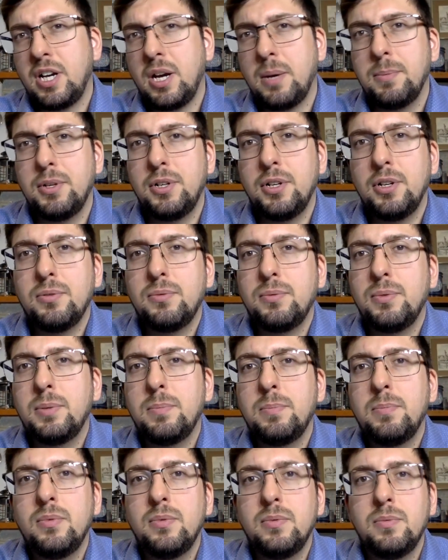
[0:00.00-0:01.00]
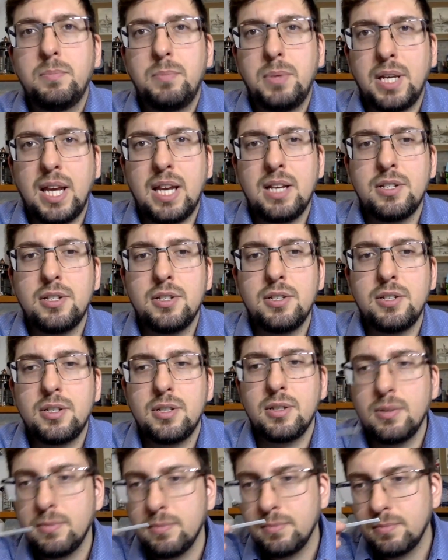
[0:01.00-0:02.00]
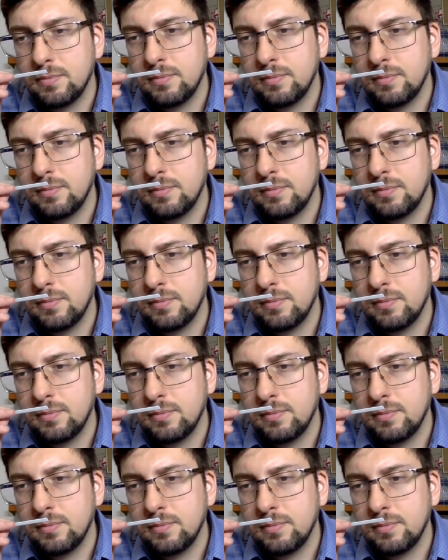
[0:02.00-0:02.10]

common note with Pegasus,